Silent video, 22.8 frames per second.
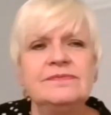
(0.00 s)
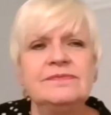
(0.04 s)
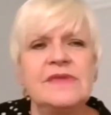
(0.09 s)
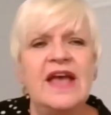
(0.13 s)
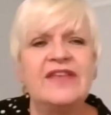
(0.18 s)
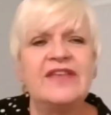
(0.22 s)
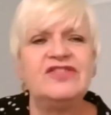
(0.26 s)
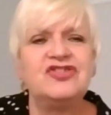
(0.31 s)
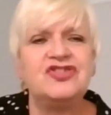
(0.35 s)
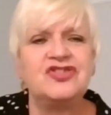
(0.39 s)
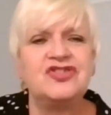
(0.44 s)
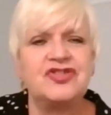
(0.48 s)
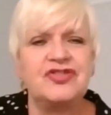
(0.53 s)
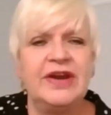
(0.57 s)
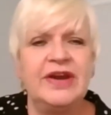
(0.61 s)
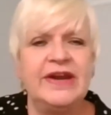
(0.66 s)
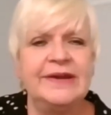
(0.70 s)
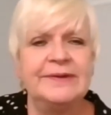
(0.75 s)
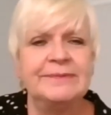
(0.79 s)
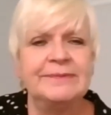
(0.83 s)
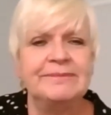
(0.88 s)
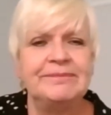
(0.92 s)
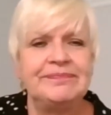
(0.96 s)
as a
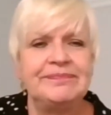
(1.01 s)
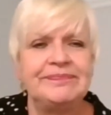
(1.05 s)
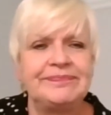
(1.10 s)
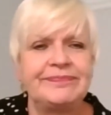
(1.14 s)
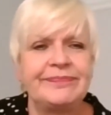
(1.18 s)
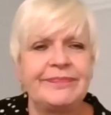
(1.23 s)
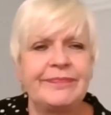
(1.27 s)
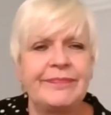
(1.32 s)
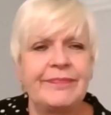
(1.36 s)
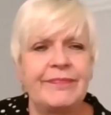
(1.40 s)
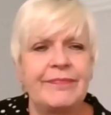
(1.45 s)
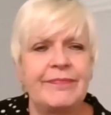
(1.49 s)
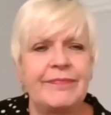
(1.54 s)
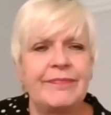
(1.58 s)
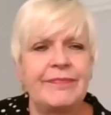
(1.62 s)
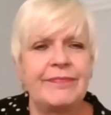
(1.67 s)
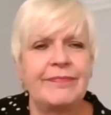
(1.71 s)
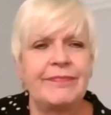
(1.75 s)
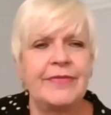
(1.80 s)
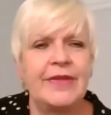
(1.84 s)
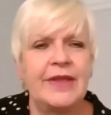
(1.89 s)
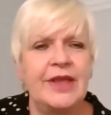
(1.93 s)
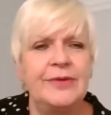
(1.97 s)
tree.
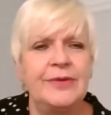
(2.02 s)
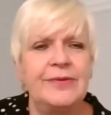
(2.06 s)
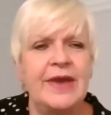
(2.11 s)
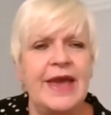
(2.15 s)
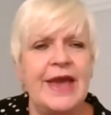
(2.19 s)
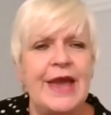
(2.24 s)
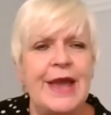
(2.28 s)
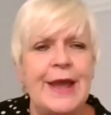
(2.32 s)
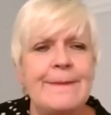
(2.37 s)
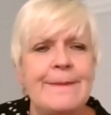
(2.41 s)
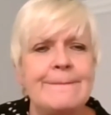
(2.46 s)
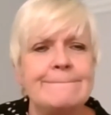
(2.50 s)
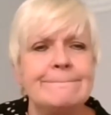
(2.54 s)
Okay.